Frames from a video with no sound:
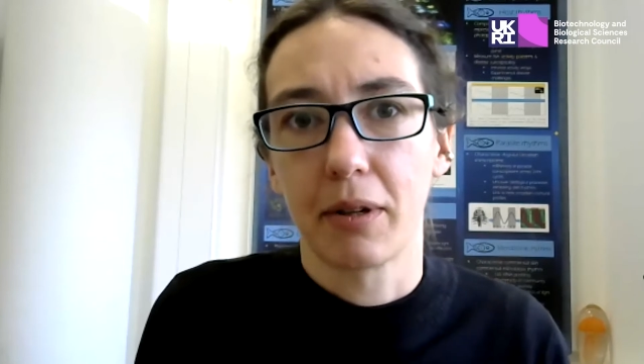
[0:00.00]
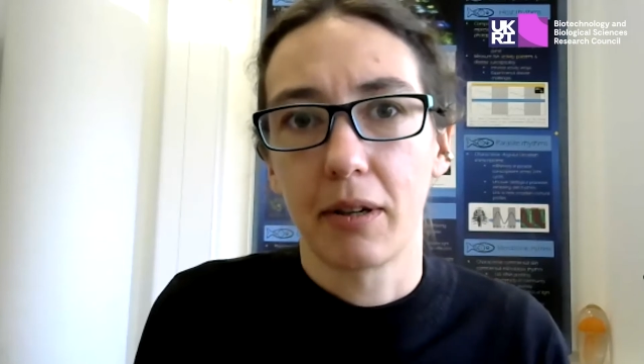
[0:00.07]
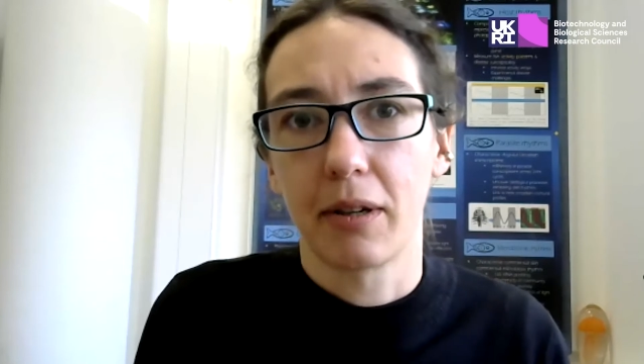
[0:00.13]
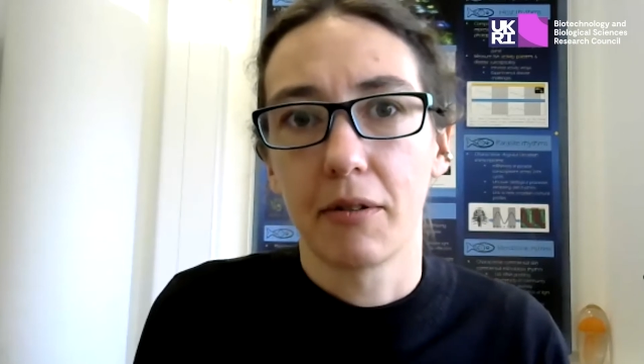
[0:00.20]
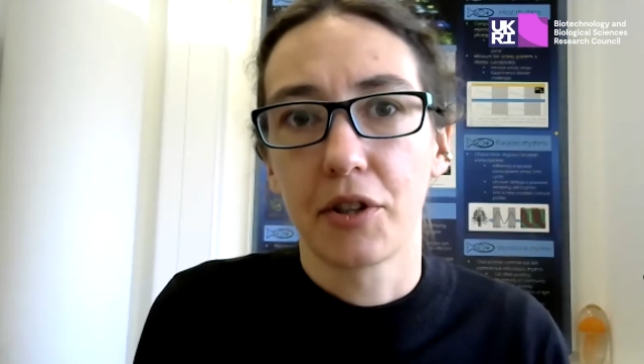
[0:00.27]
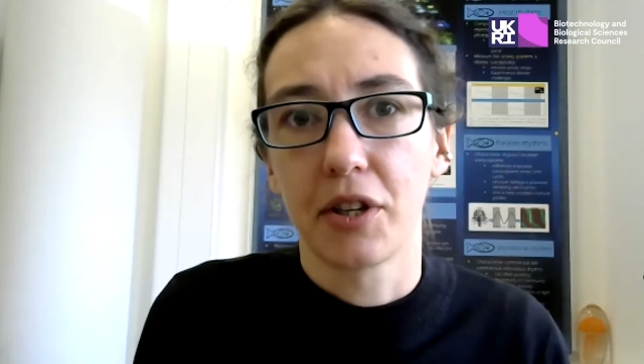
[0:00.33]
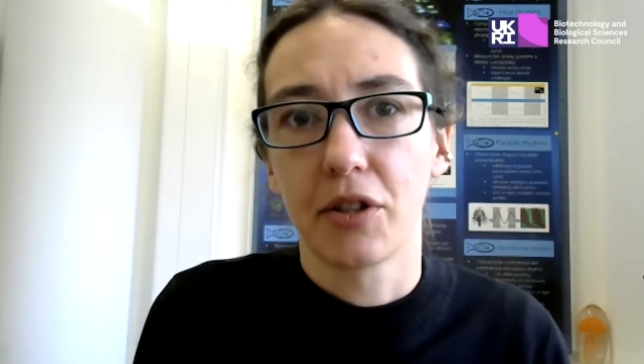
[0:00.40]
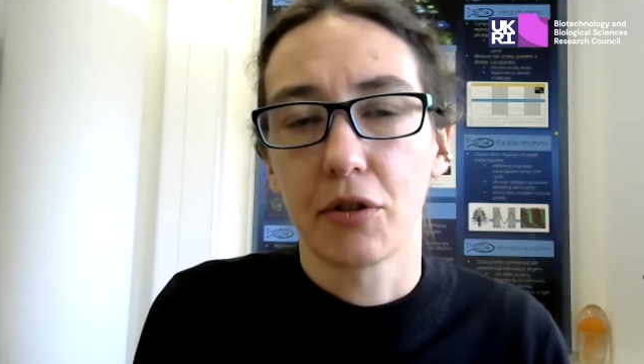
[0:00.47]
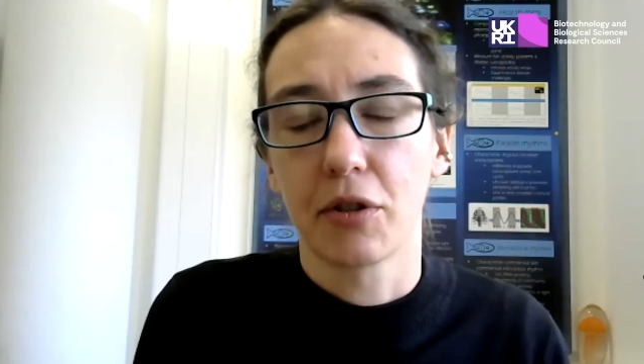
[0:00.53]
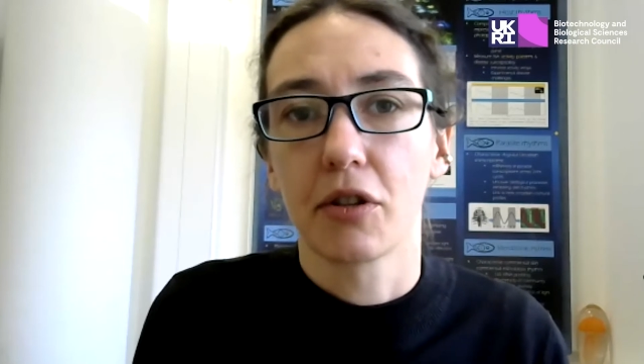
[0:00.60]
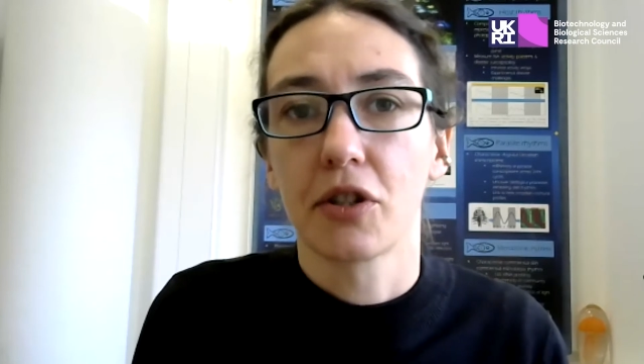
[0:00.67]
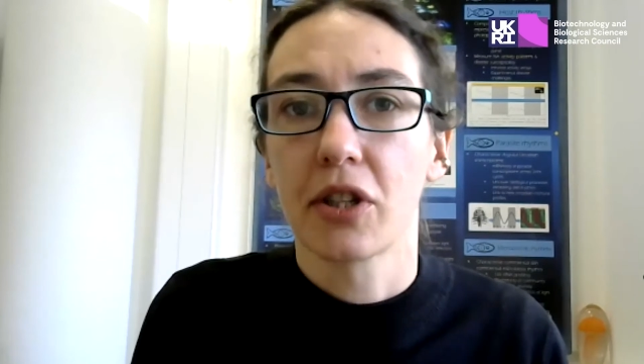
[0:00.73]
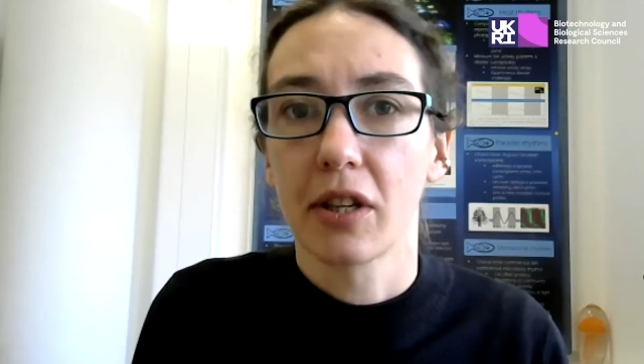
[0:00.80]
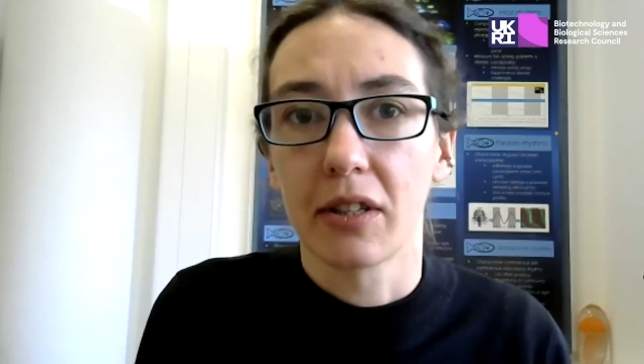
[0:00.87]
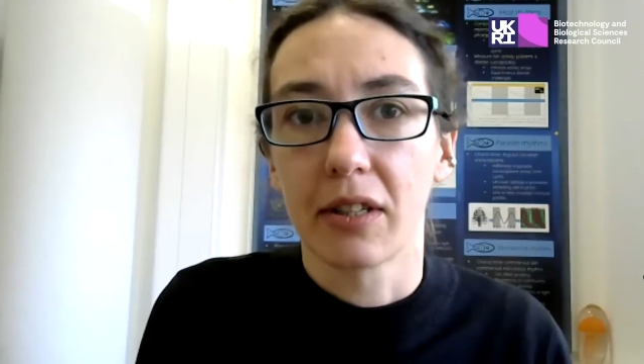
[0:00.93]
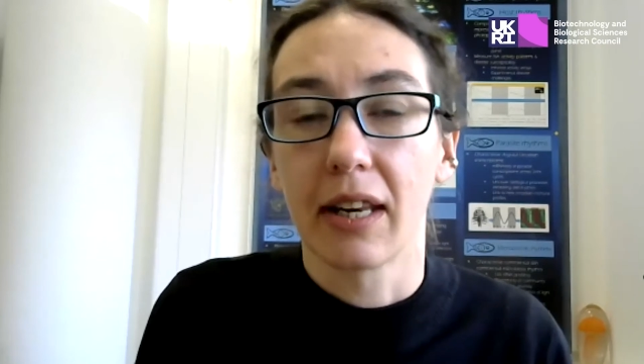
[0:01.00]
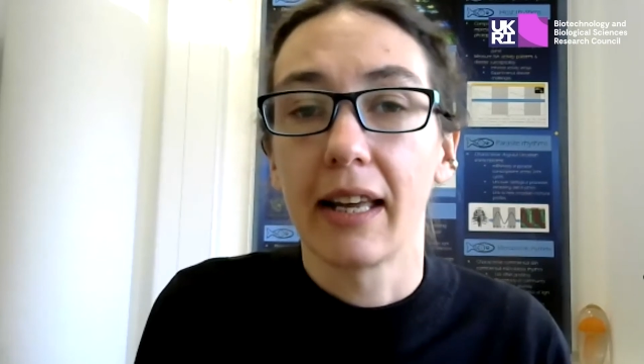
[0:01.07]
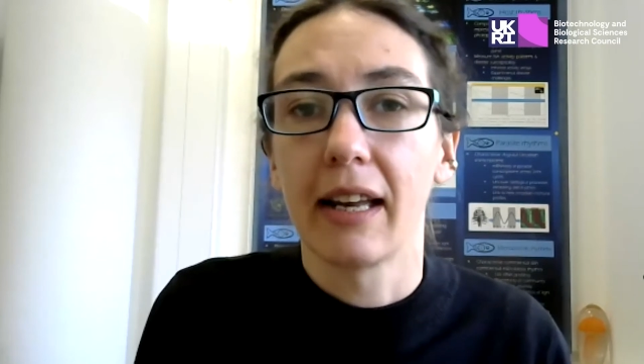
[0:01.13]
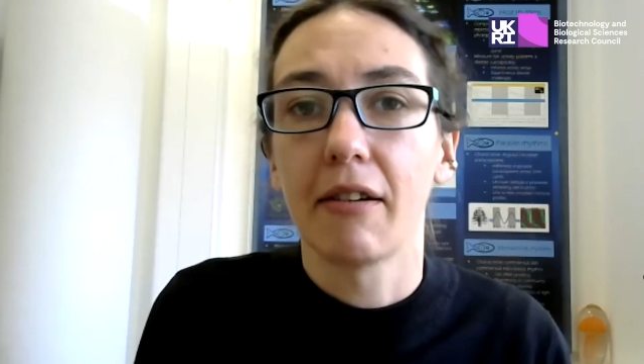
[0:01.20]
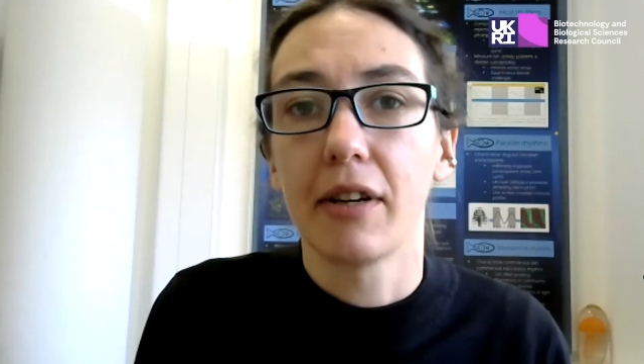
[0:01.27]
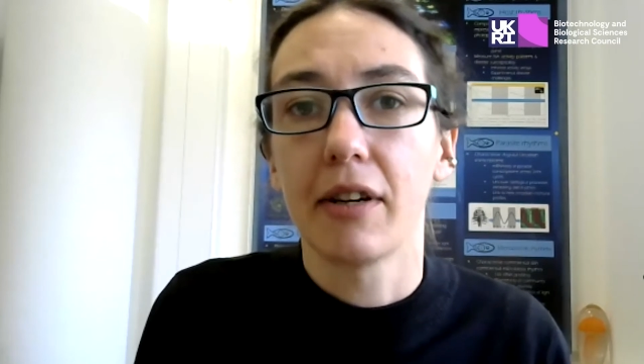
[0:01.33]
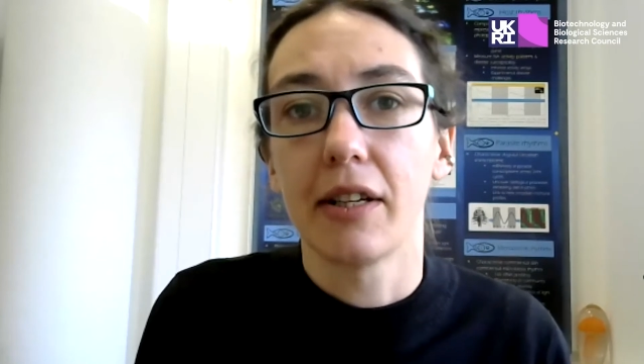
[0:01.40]
priorities or those certain
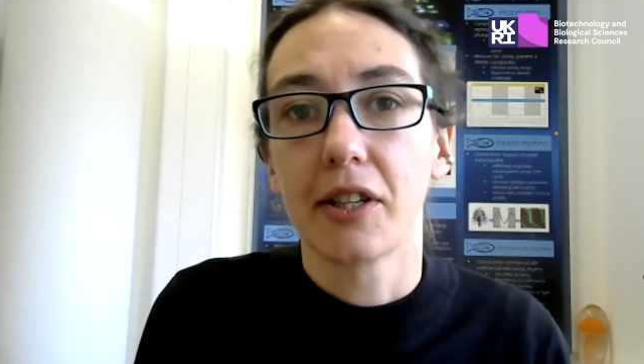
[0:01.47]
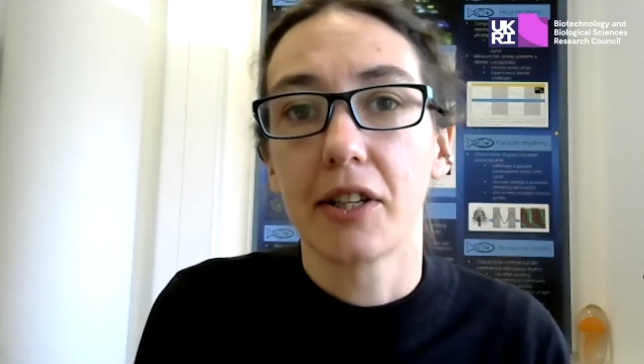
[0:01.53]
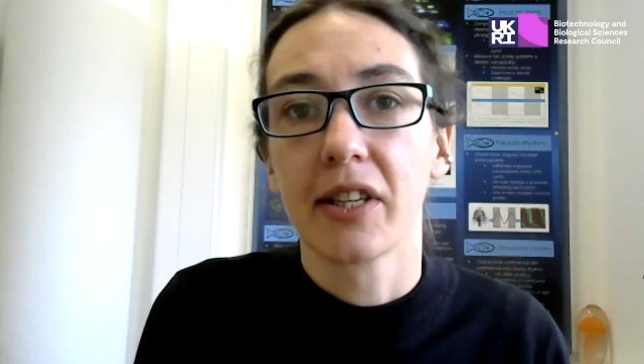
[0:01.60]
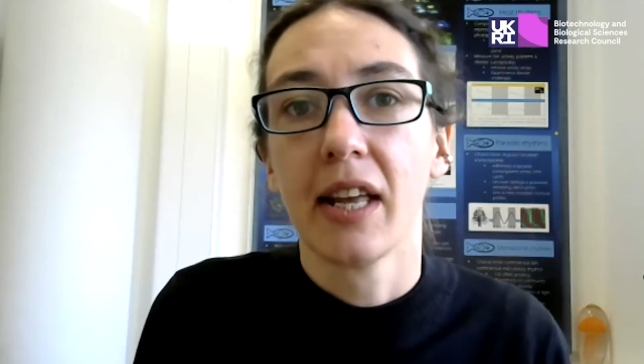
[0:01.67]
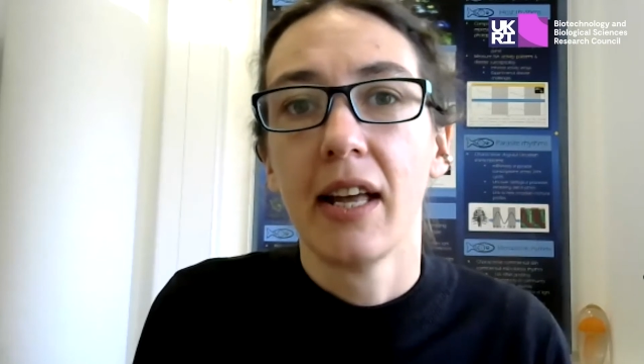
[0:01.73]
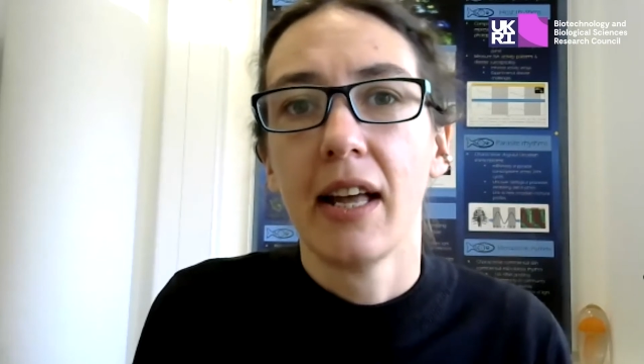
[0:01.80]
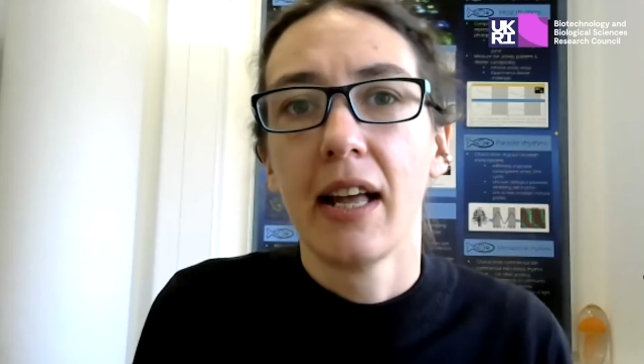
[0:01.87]
areas.